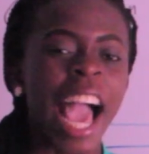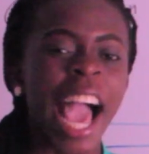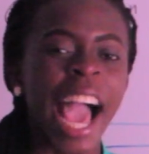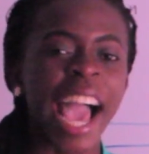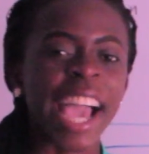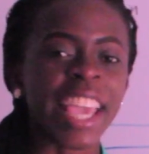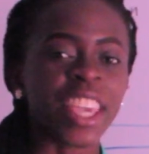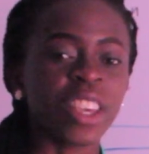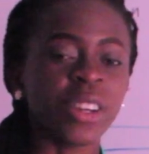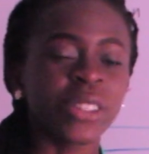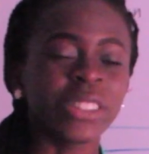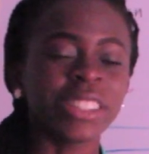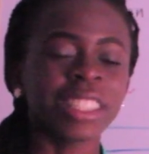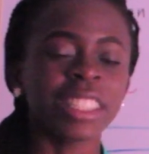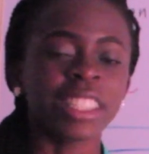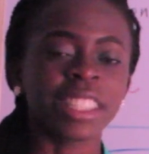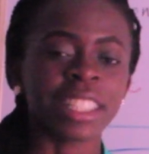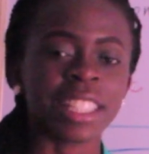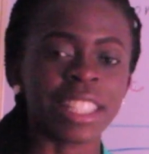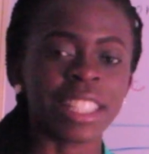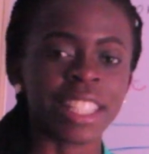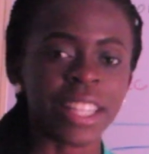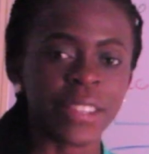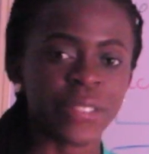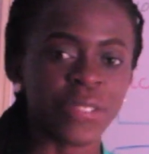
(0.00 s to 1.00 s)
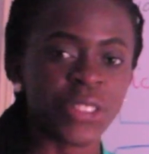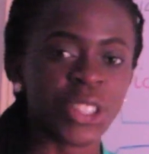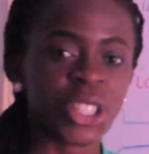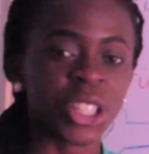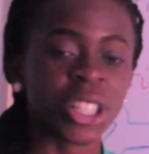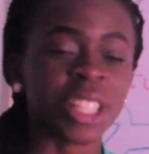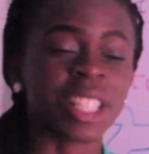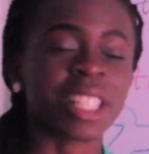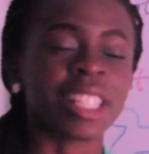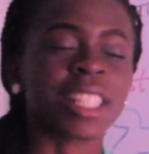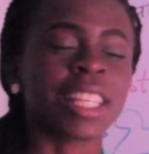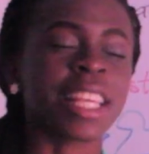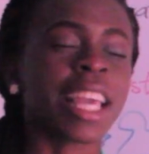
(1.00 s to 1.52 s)
Iron
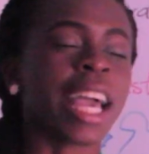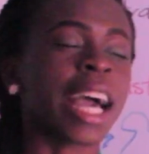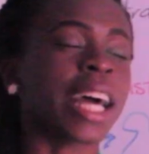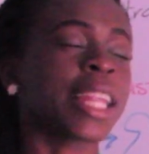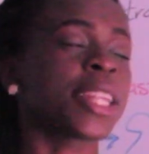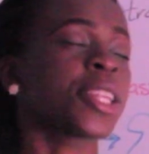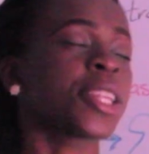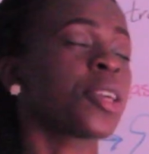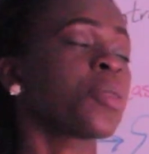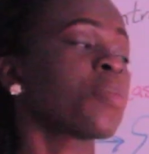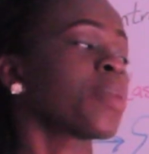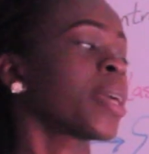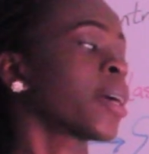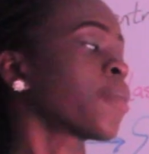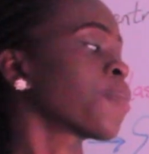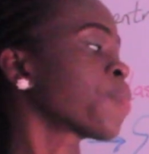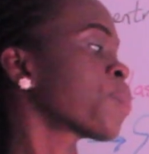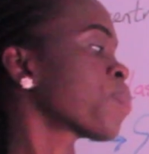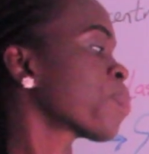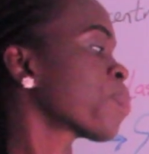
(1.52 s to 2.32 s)
deficiency anemia,